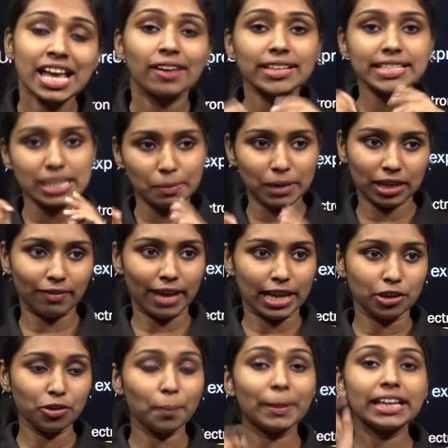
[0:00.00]
has a similar
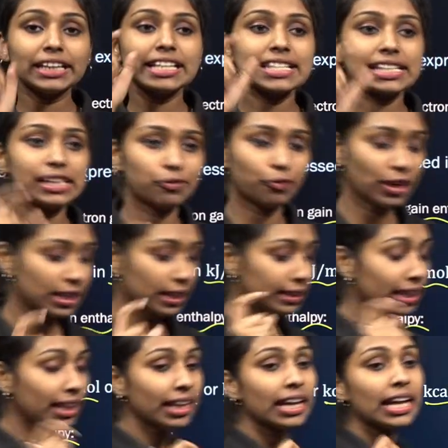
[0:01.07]
value, but it is a different in
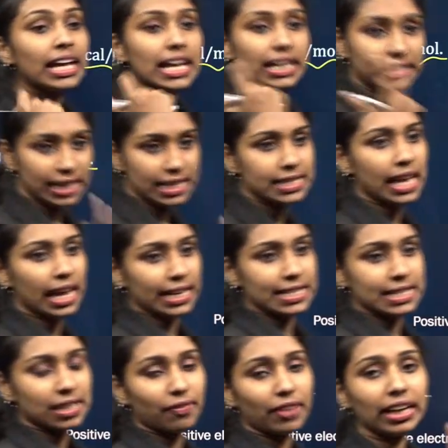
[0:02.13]
their signs.
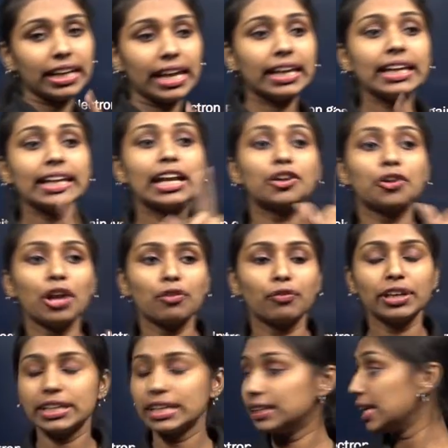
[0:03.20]
We are taking electron
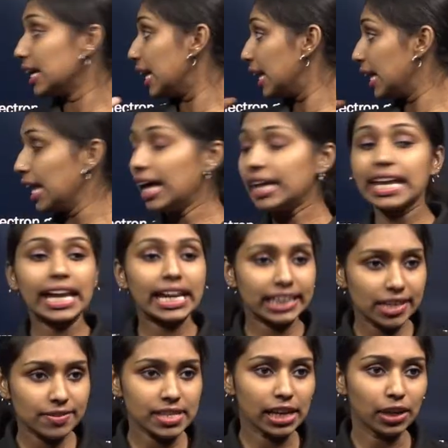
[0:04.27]
affinity in the
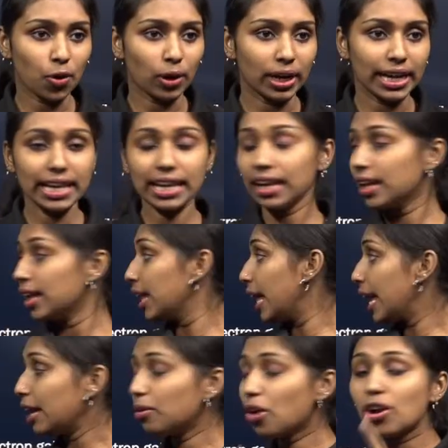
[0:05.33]
negative sign only,
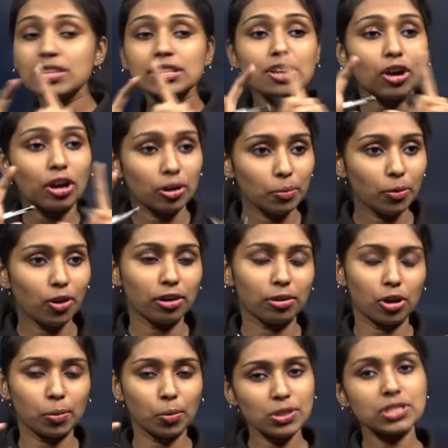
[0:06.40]
and
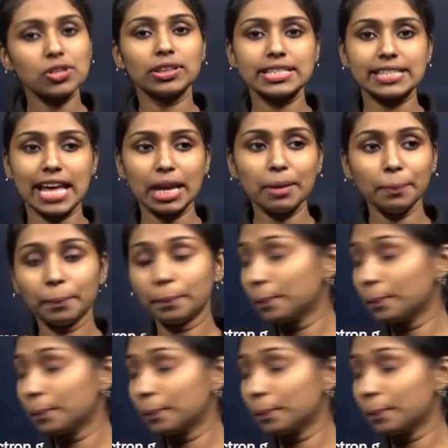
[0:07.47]
almost all the time,